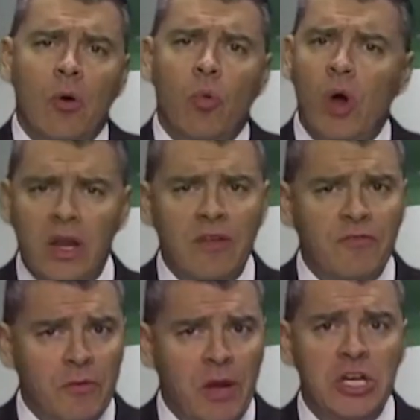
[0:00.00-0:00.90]
what
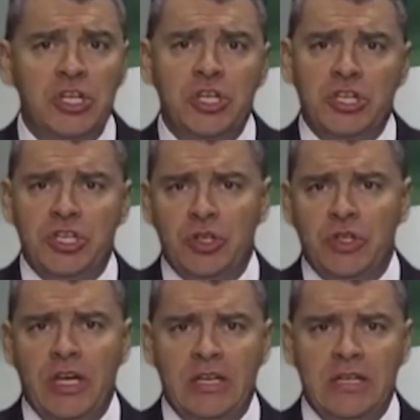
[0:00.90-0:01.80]
information
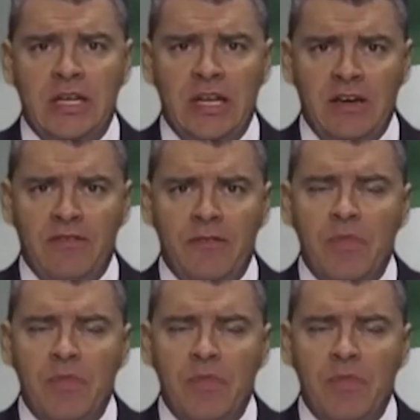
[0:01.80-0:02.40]
should they give.